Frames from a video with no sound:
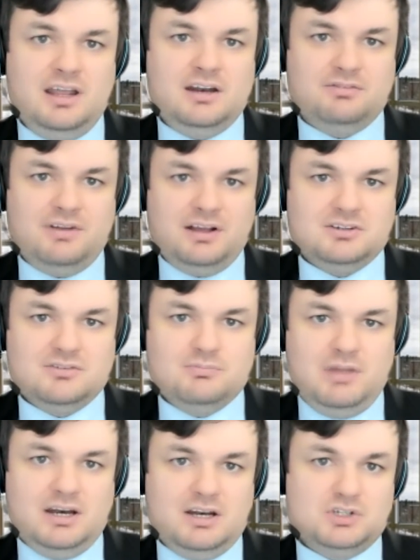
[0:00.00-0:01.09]
and effective
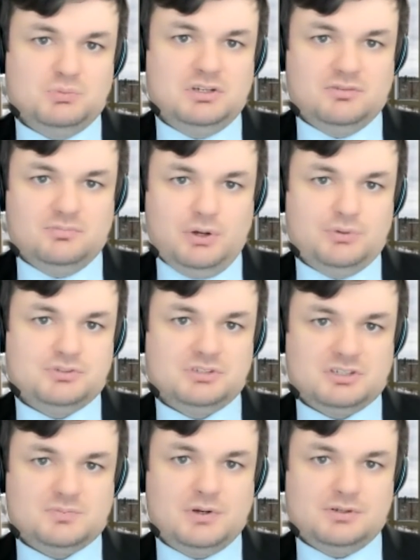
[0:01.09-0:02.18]
management of post
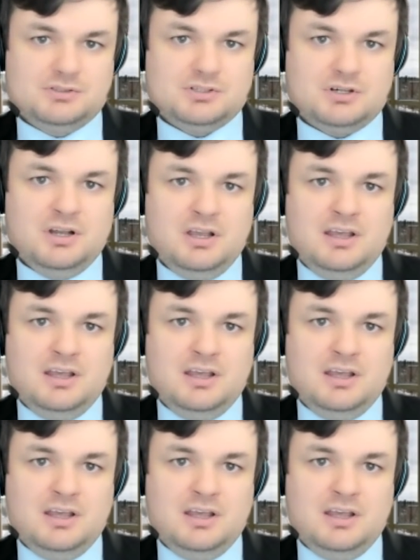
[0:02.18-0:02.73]
exposure,